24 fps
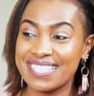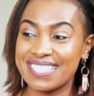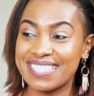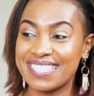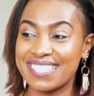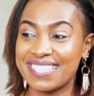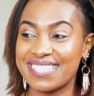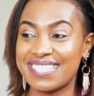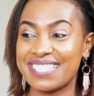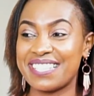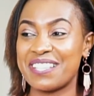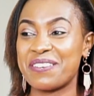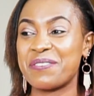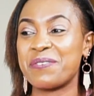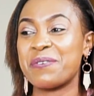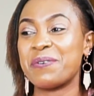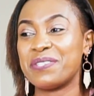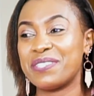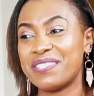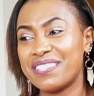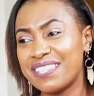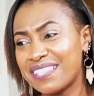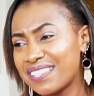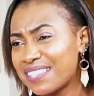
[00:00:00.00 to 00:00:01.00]
since
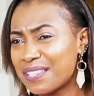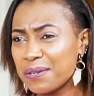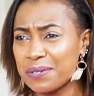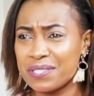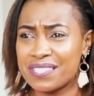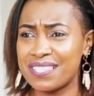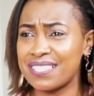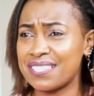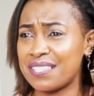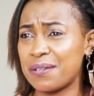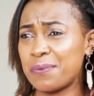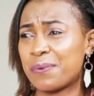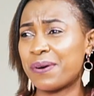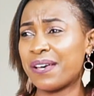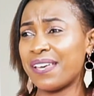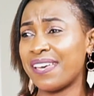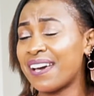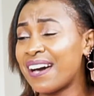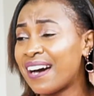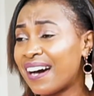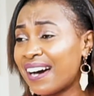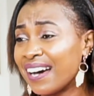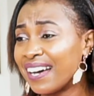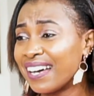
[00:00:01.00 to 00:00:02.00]
they were
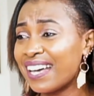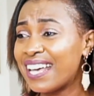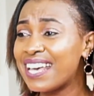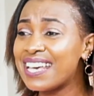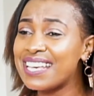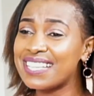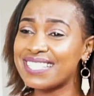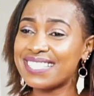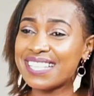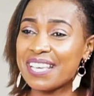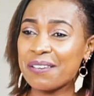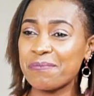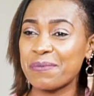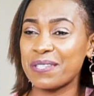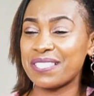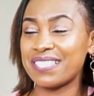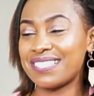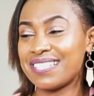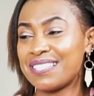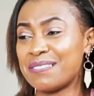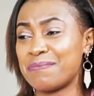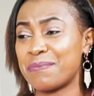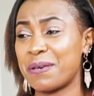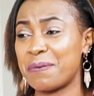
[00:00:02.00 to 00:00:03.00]
young, saying my
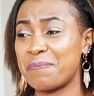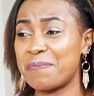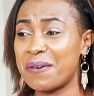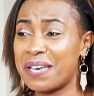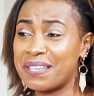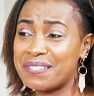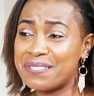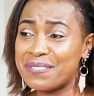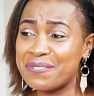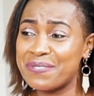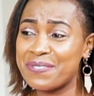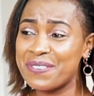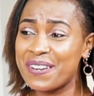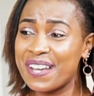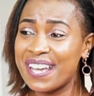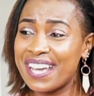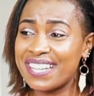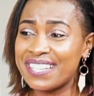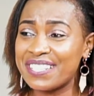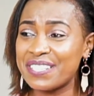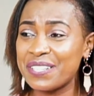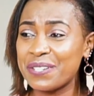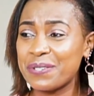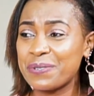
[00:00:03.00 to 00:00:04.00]
sister is my best
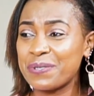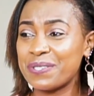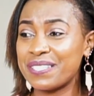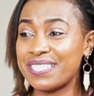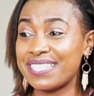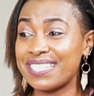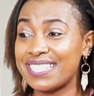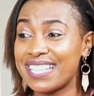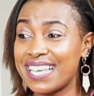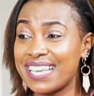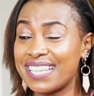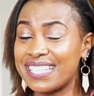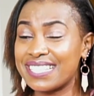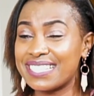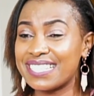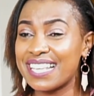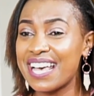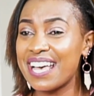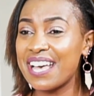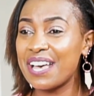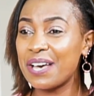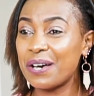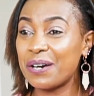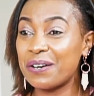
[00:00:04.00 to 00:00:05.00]
friend, she knows things.
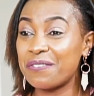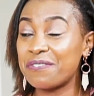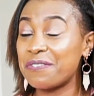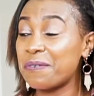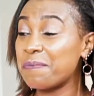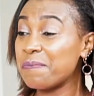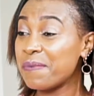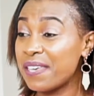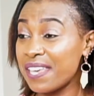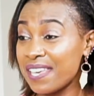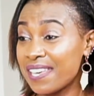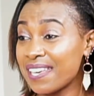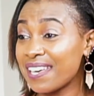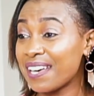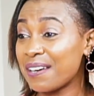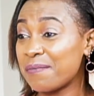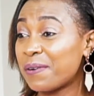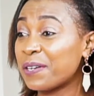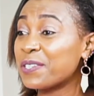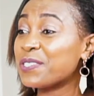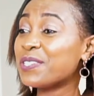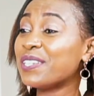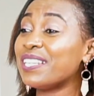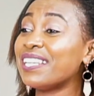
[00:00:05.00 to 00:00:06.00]
For me, I'm
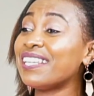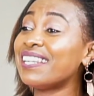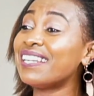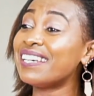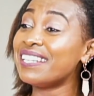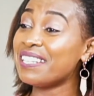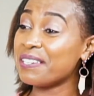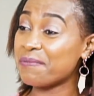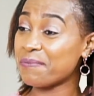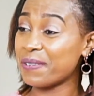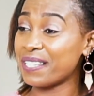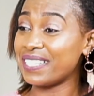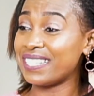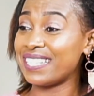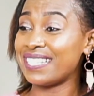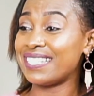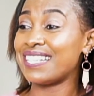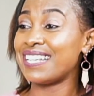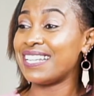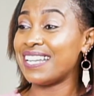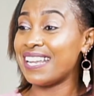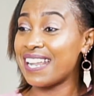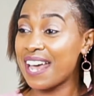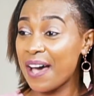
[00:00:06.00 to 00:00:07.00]
actually learning my
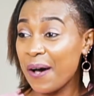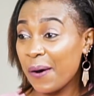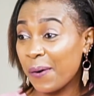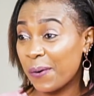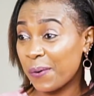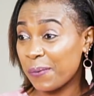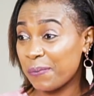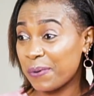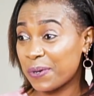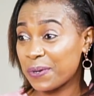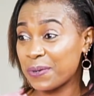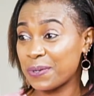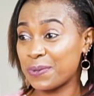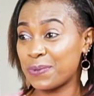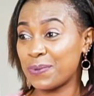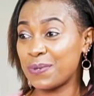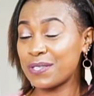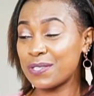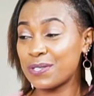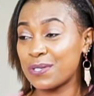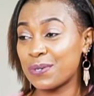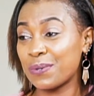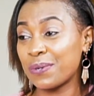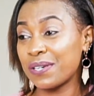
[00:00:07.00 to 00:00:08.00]
sister now because we are
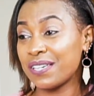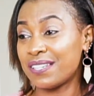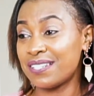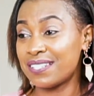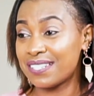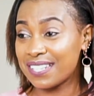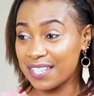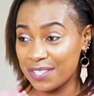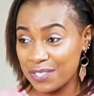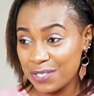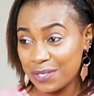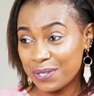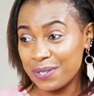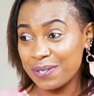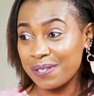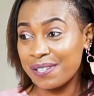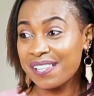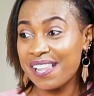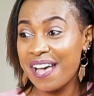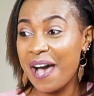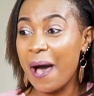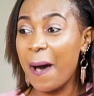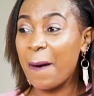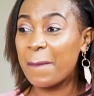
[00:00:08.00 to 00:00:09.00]
so intentional
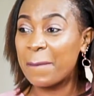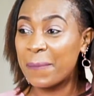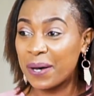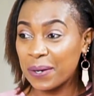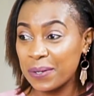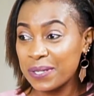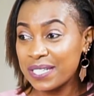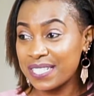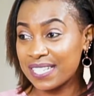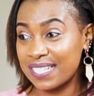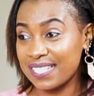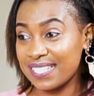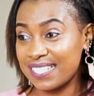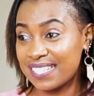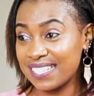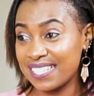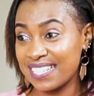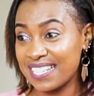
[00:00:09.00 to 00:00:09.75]
about it.